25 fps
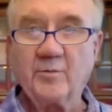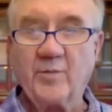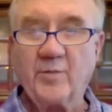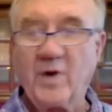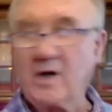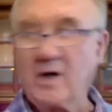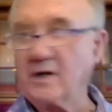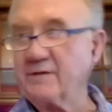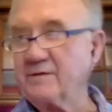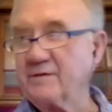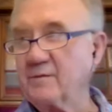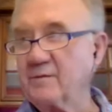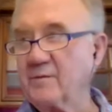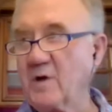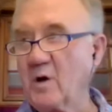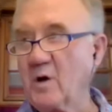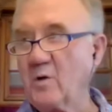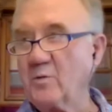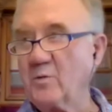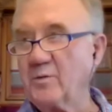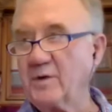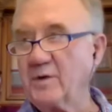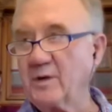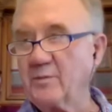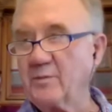Bought it from
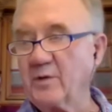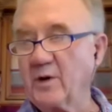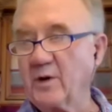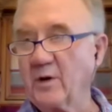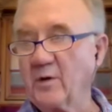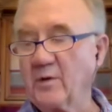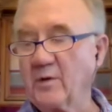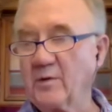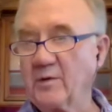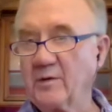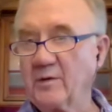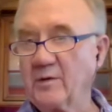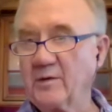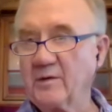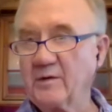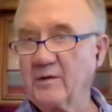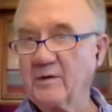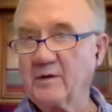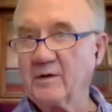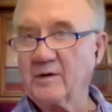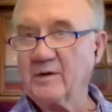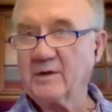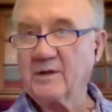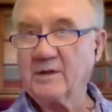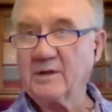Home Depot.
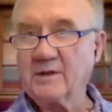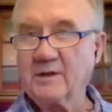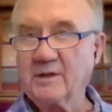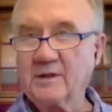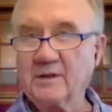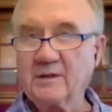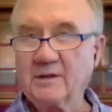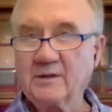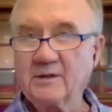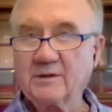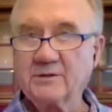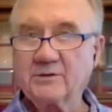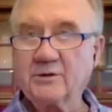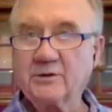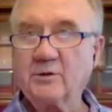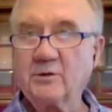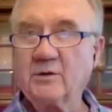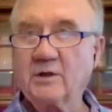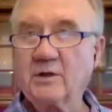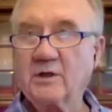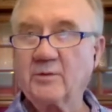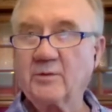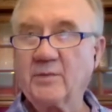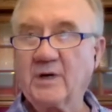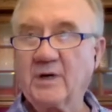
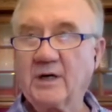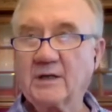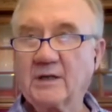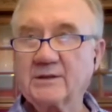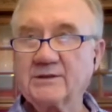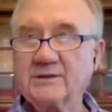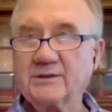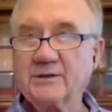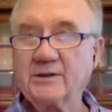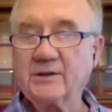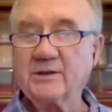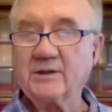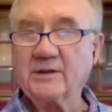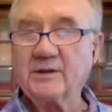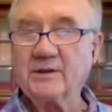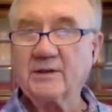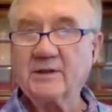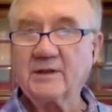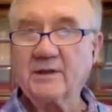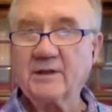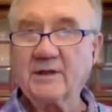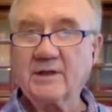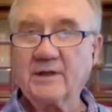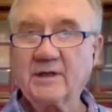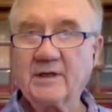$200.
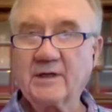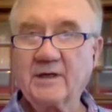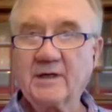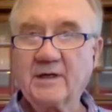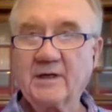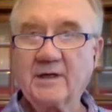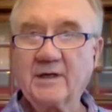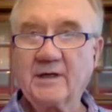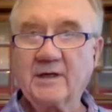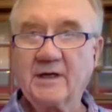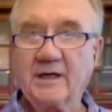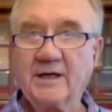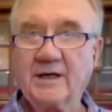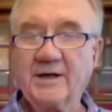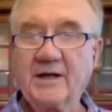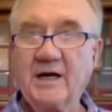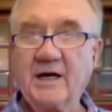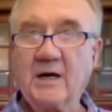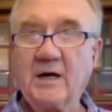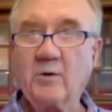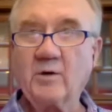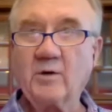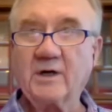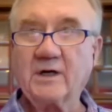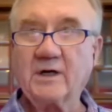And
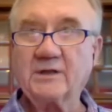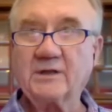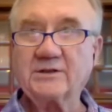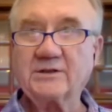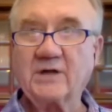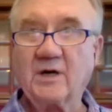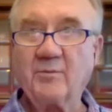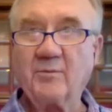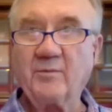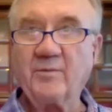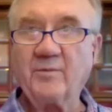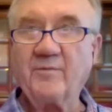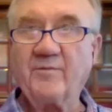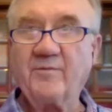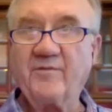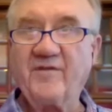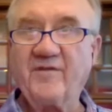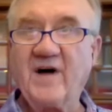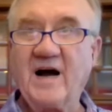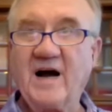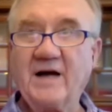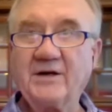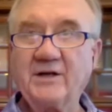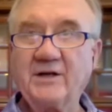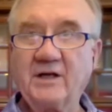now we're going to start
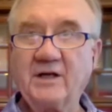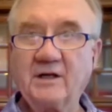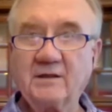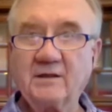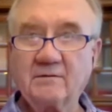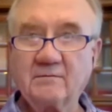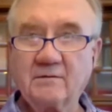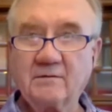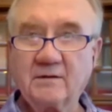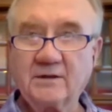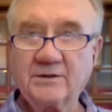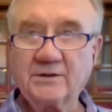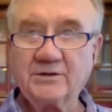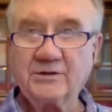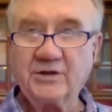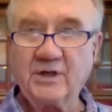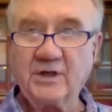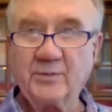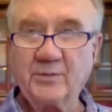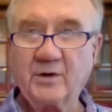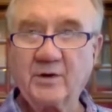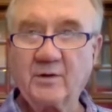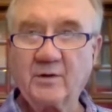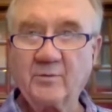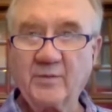finding
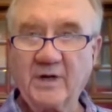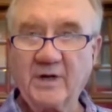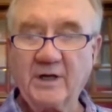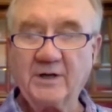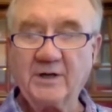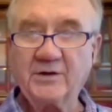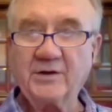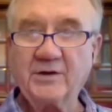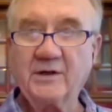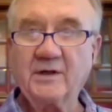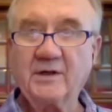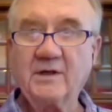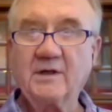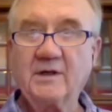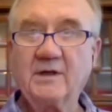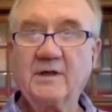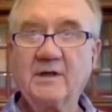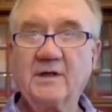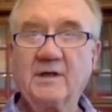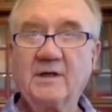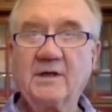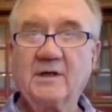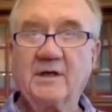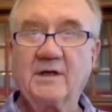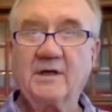cheaper meat
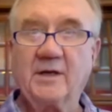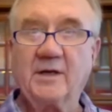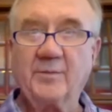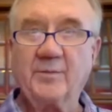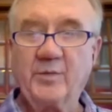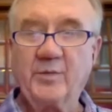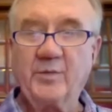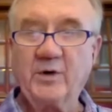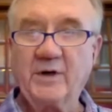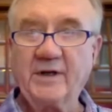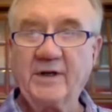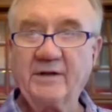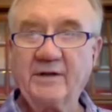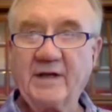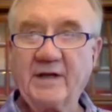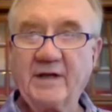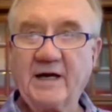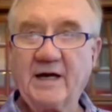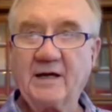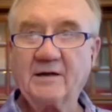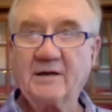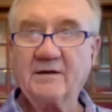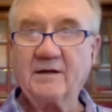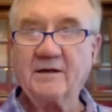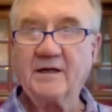and putting
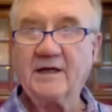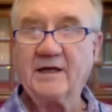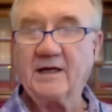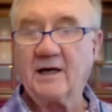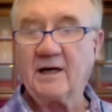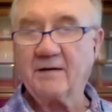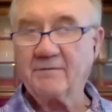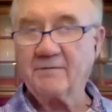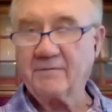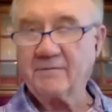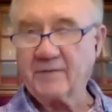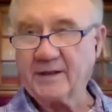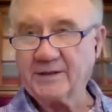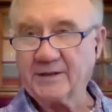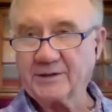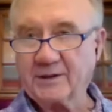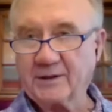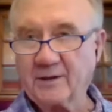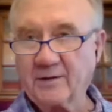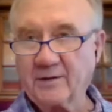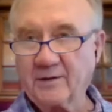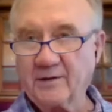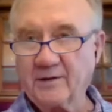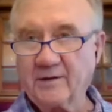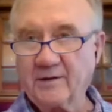that in our freezer.
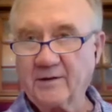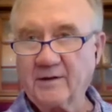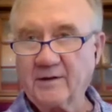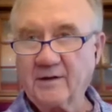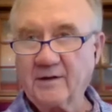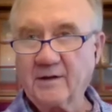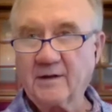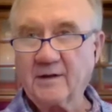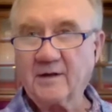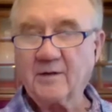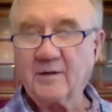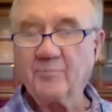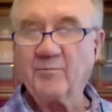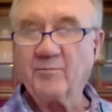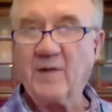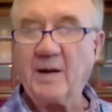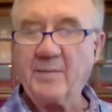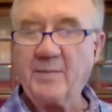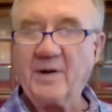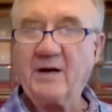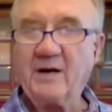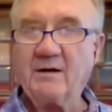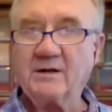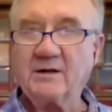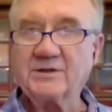My
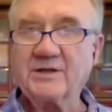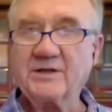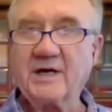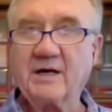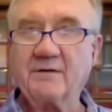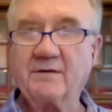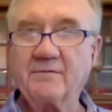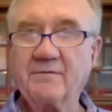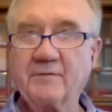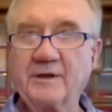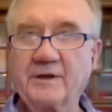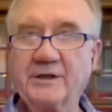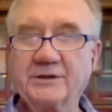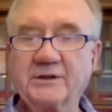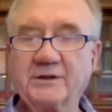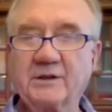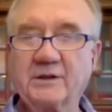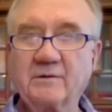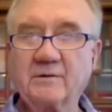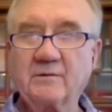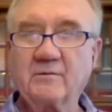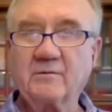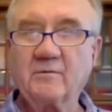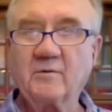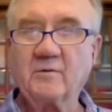parents had a
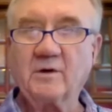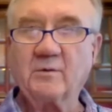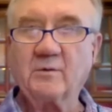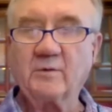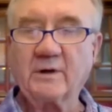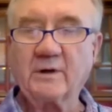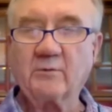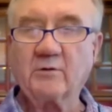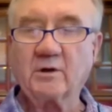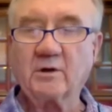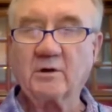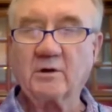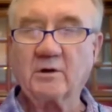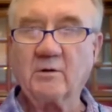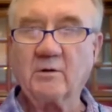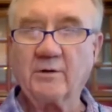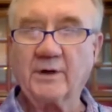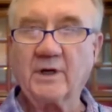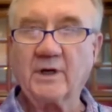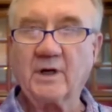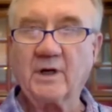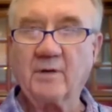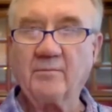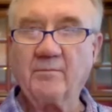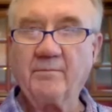freezer when we were
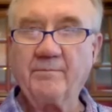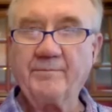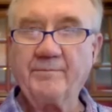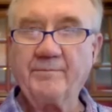growing up.